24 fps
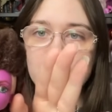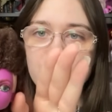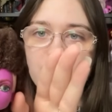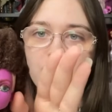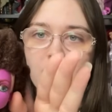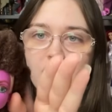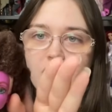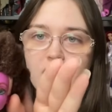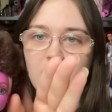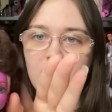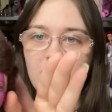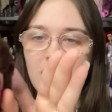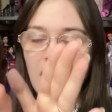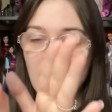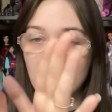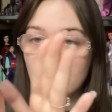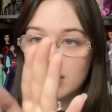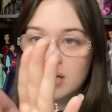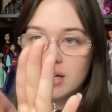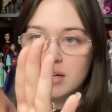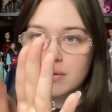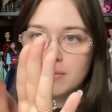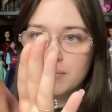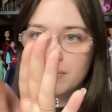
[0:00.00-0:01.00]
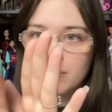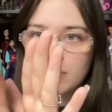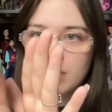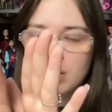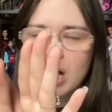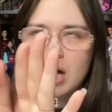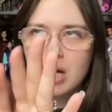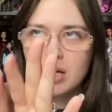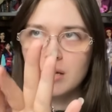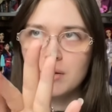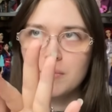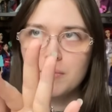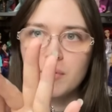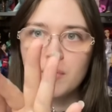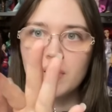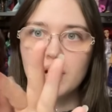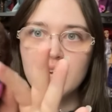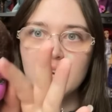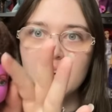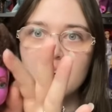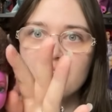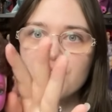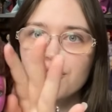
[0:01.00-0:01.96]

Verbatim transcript: for Kala, Kala Mer'ri